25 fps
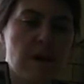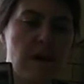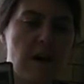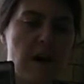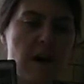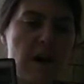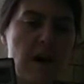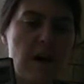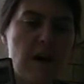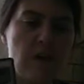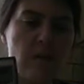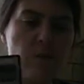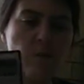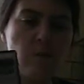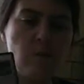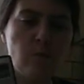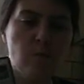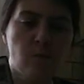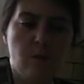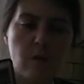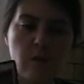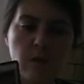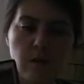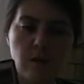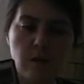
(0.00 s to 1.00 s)
I would
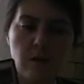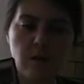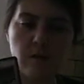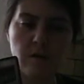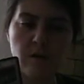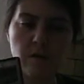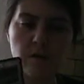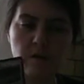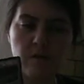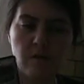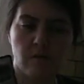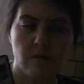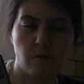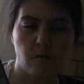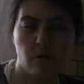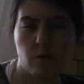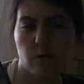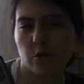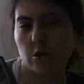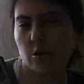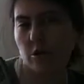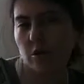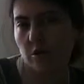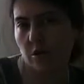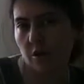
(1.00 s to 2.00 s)
read it as the
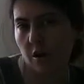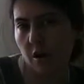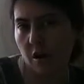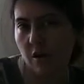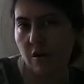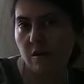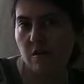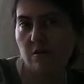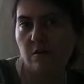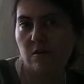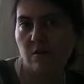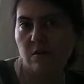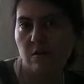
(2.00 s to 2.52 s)
wish card.